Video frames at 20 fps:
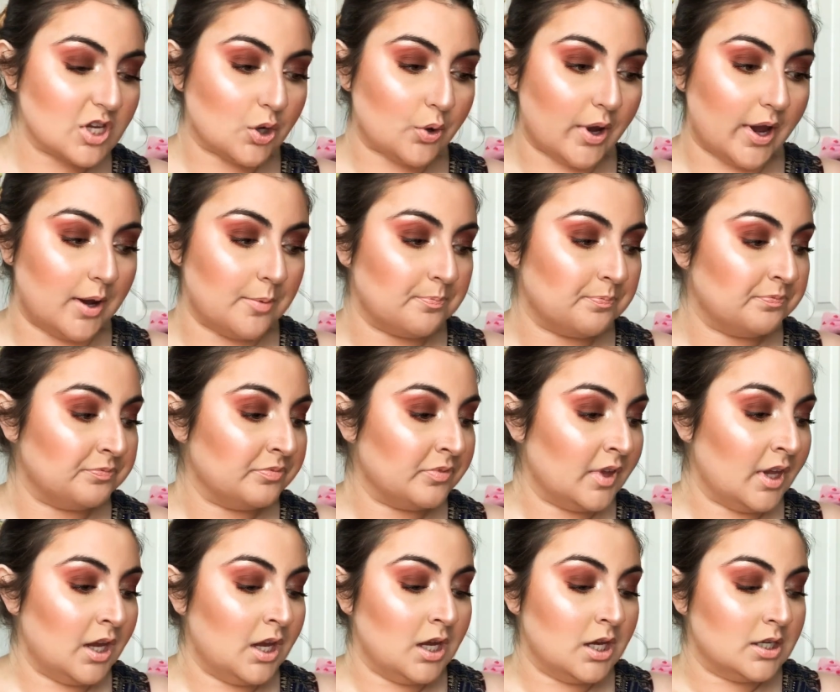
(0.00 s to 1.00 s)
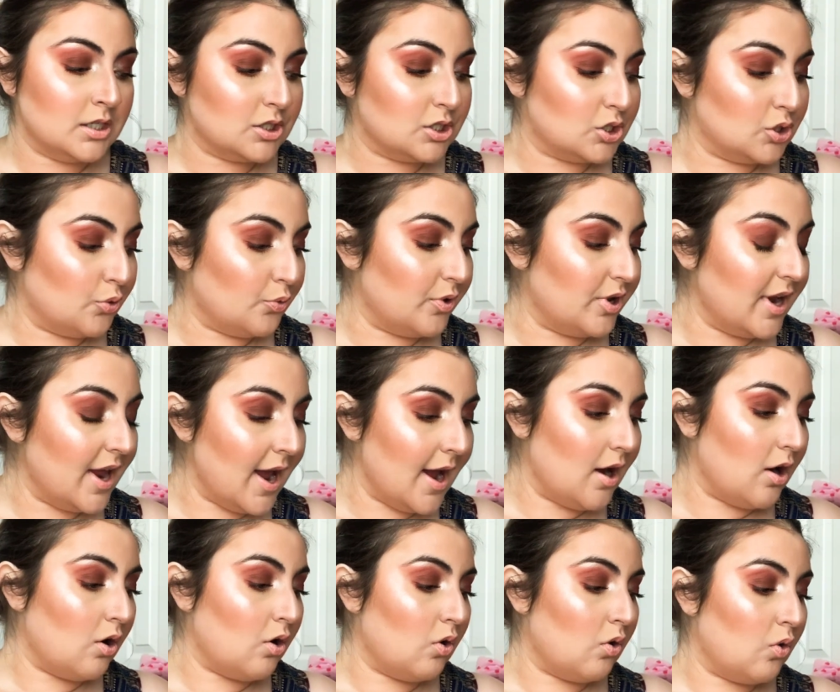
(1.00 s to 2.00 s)
Okay. So
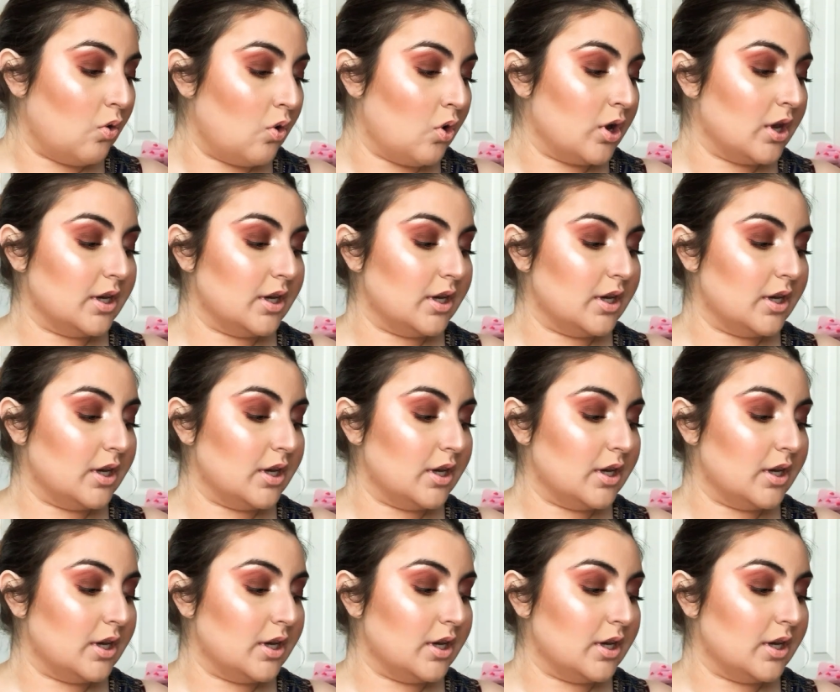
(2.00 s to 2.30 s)
now